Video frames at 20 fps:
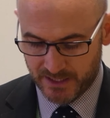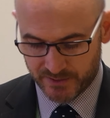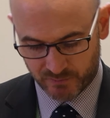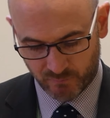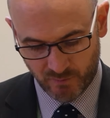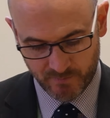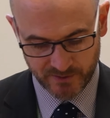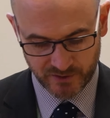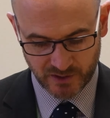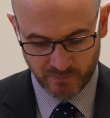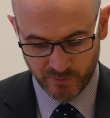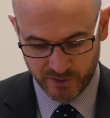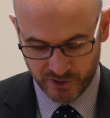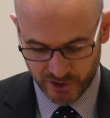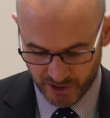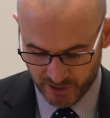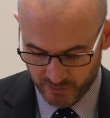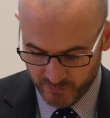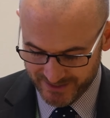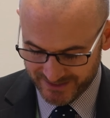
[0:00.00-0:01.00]
So what my son would
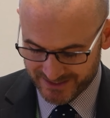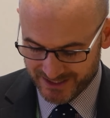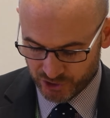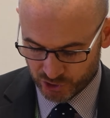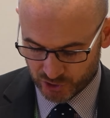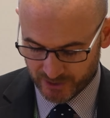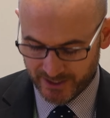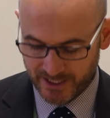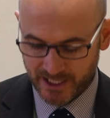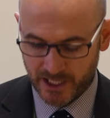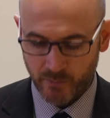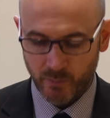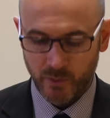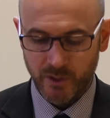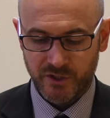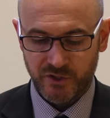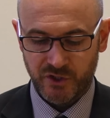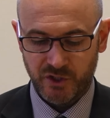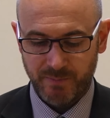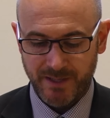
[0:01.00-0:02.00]
do is literally he
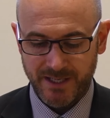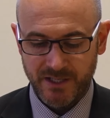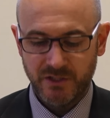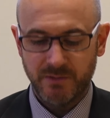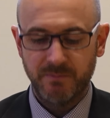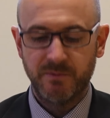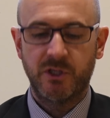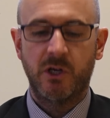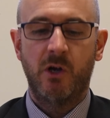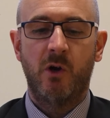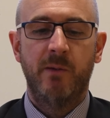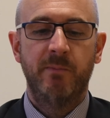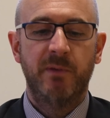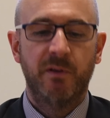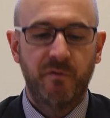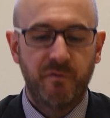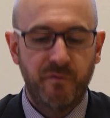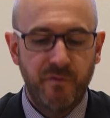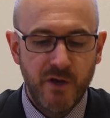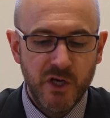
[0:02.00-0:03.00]
would spend some time,
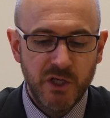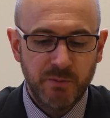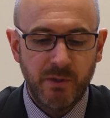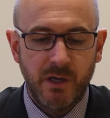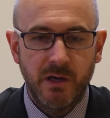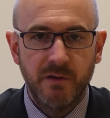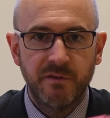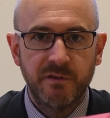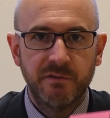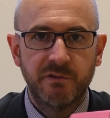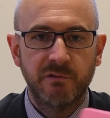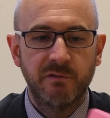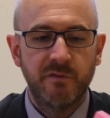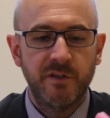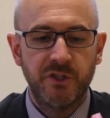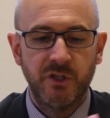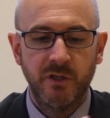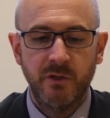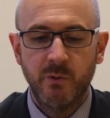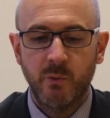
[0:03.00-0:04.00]
the first part of his
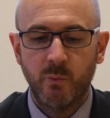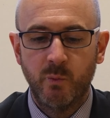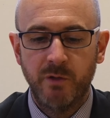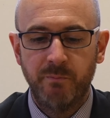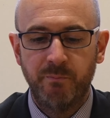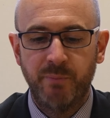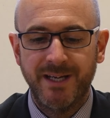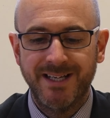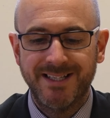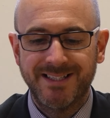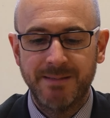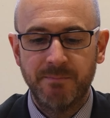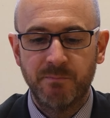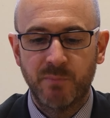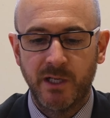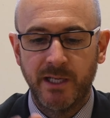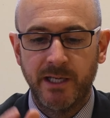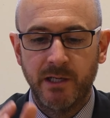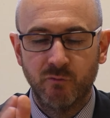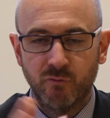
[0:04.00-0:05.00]
revision would be
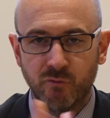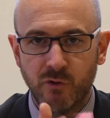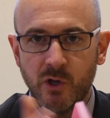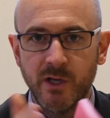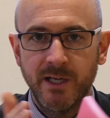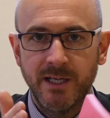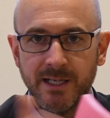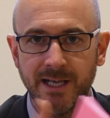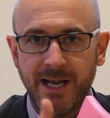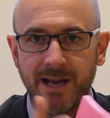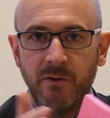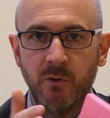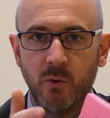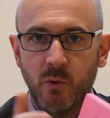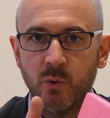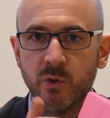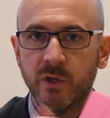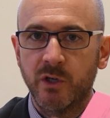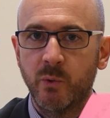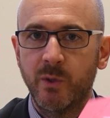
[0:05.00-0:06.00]
simply writing down
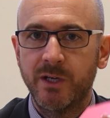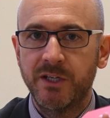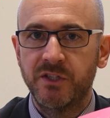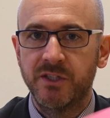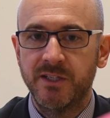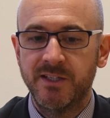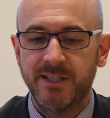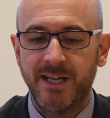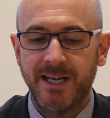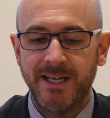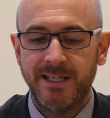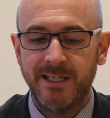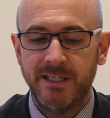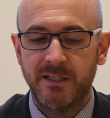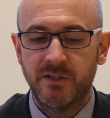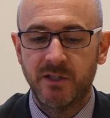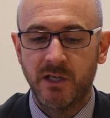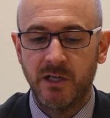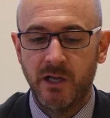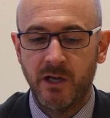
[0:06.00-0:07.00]
all the questions that he
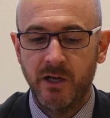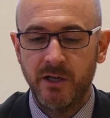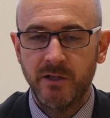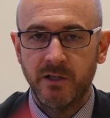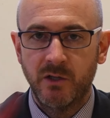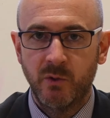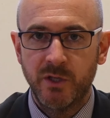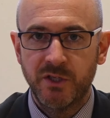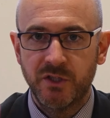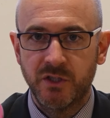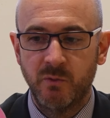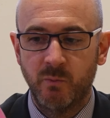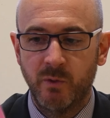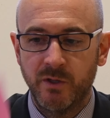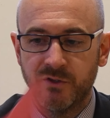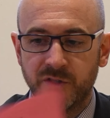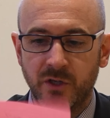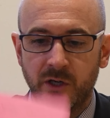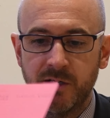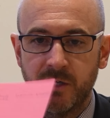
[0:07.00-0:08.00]
needed to learn, question on
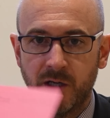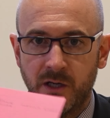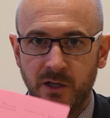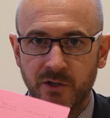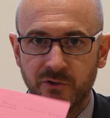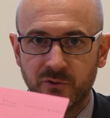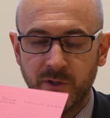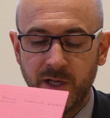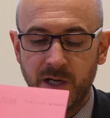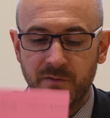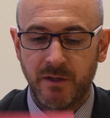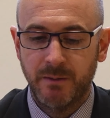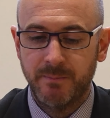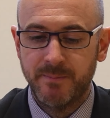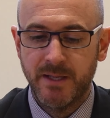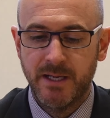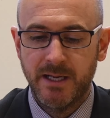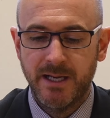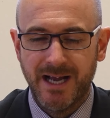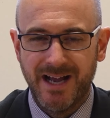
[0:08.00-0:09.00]
one side, answer on the other.
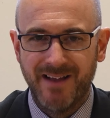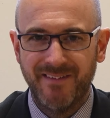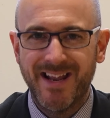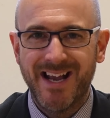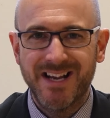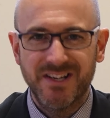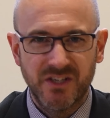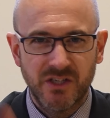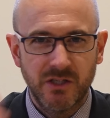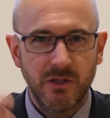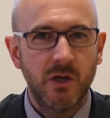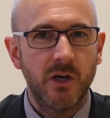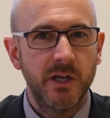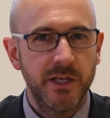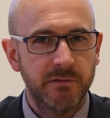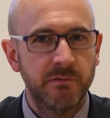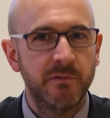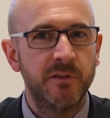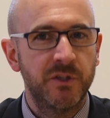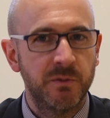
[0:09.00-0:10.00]
And that
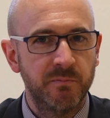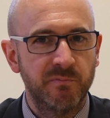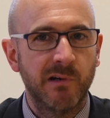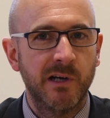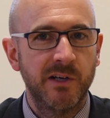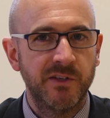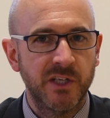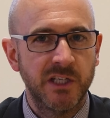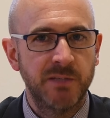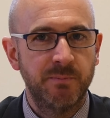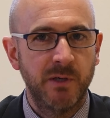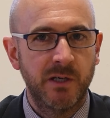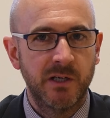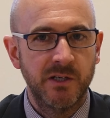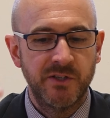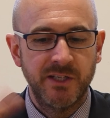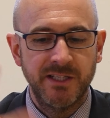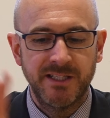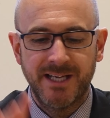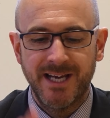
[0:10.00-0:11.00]
started the revision process
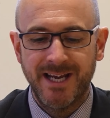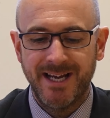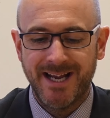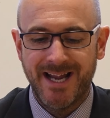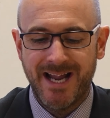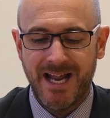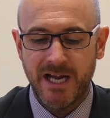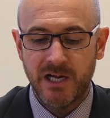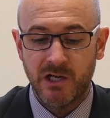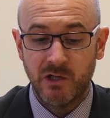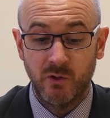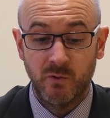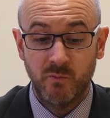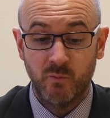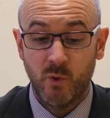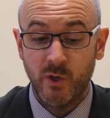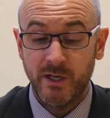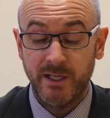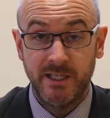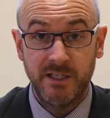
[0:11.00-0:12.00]
because he's getting a handle
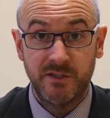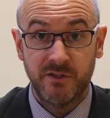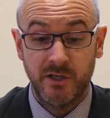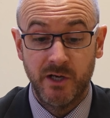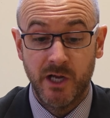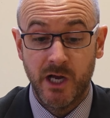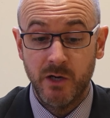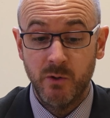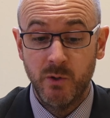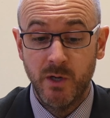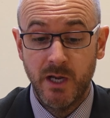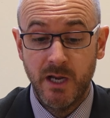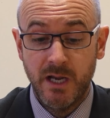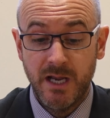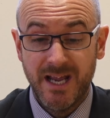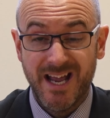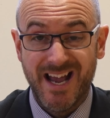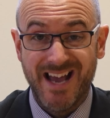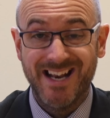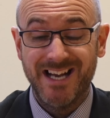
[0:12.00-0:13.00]
on what he needs to know,
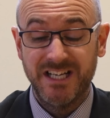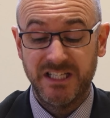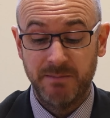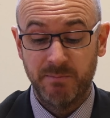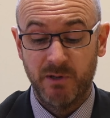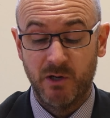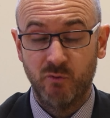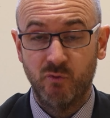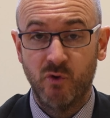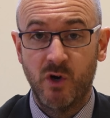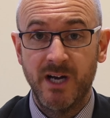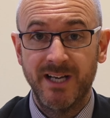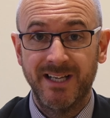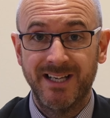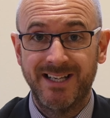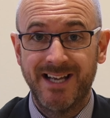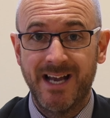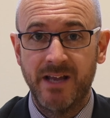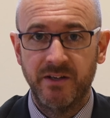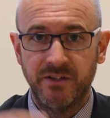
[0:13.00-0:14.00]
and actually by writing
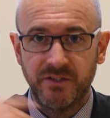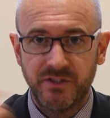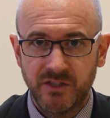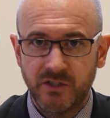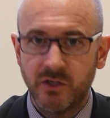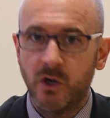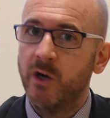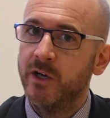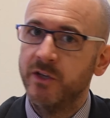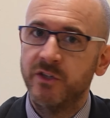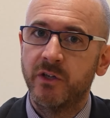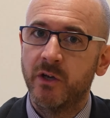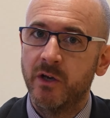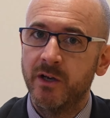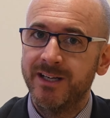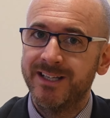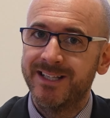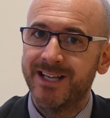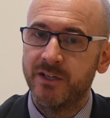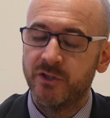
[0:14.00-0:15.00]
it down it's starting to go
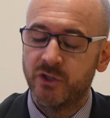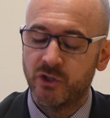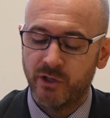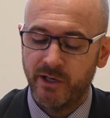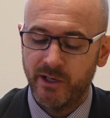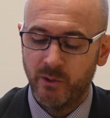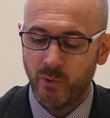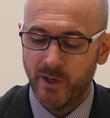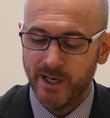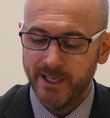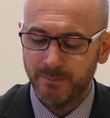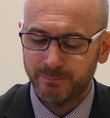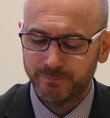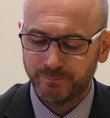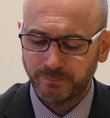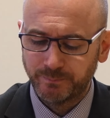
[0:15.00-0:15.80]
in his head straight away.